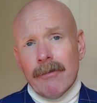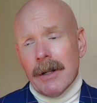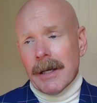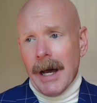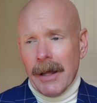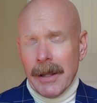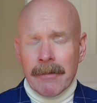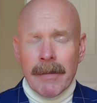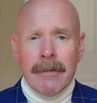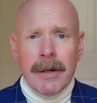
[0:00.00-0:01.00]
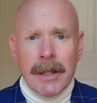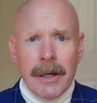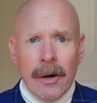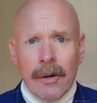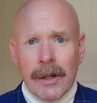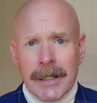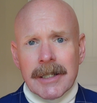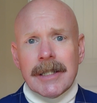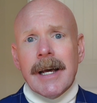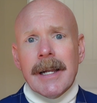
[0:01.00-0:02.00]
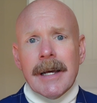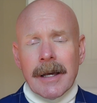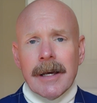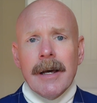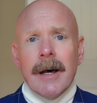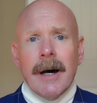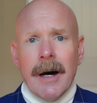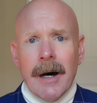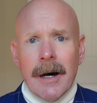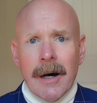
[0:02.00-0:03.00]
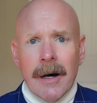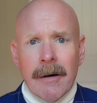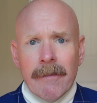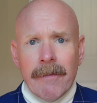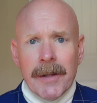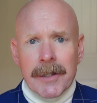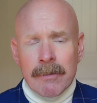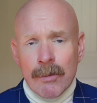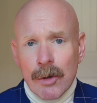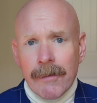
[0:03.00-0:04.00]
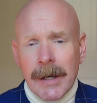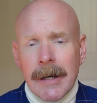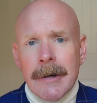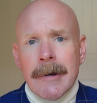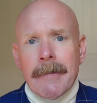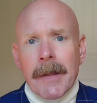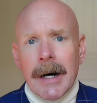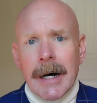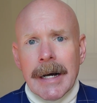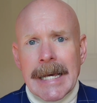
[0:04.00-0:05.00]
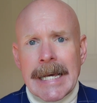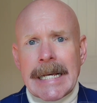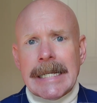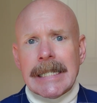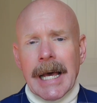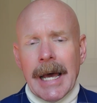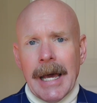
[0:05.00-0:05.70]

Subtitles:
really I think maybe the whole aesthetic of this movie is